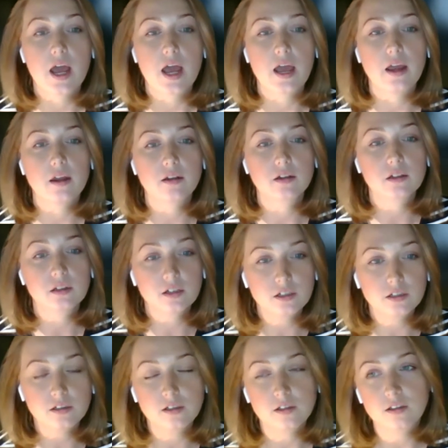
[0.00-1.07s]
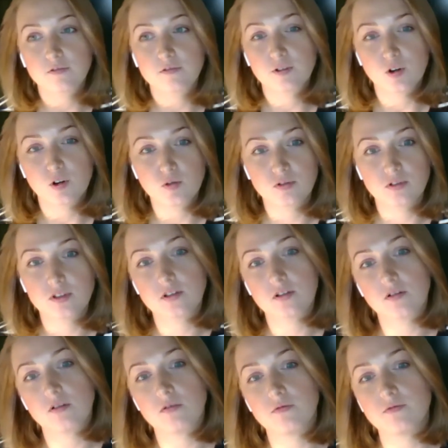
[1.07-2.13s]
And clearly the focus
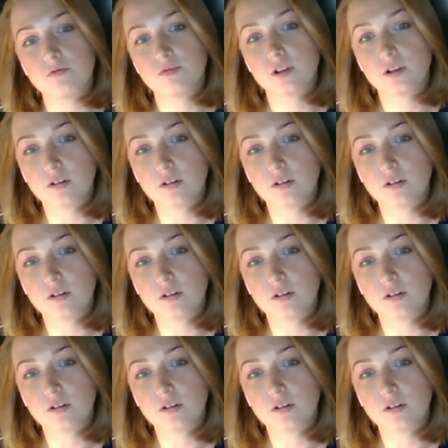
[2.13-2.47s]
of the